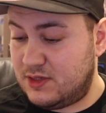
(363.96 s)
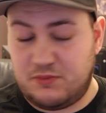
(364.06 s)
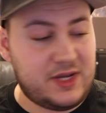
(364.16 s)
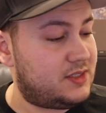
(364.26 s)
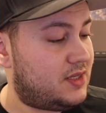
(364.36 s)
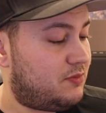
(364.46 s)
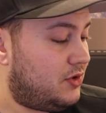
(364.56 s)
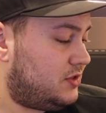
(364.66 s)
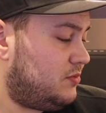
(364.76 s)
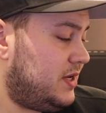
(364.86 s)
as best as they
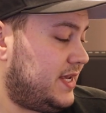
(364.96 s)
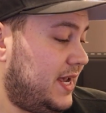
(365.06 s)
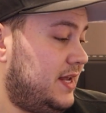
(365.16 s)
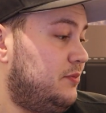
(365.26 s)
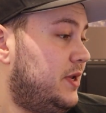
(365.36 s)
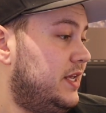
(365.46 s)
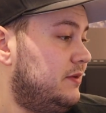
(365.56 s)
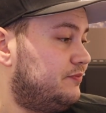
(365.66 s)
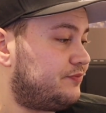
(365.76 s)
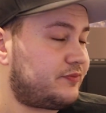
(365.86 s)
possibly can
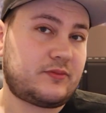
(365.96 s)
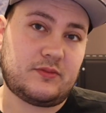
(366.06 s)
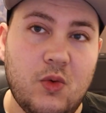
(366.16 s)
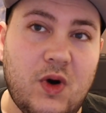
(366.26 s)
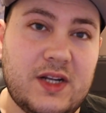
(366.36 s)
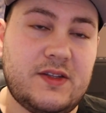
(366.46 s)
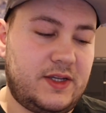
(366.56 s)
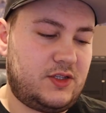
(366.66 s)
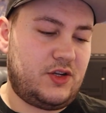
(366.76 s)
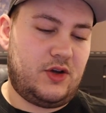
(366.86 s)
be. One
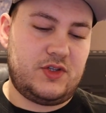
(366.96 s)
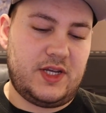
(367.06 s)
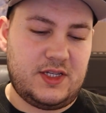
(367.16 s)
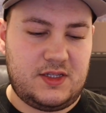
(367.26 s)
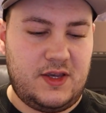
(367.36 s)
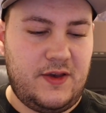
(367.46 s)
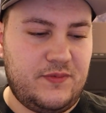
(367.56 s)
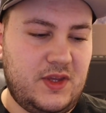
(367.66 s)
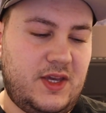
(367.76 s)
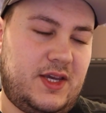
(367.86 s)
thing to notice
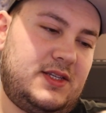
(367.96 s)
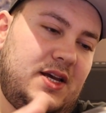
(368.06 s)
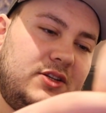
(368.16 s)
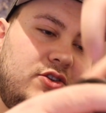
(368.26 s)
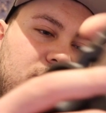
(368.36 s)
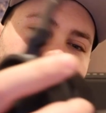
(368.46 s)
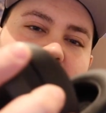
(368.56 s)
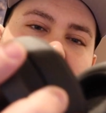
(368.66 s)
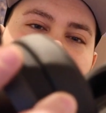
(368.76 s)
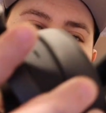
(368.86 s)
is that, I don't know if you
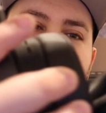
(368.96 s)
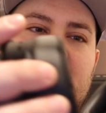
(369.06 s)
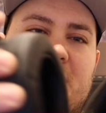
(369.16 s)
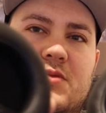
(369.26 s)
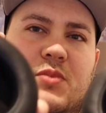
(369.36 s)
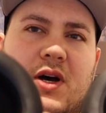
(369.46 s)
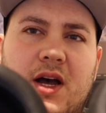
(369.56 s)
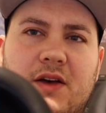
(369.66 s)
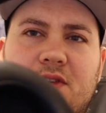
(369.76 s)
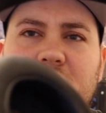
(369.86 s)
can see this, but have a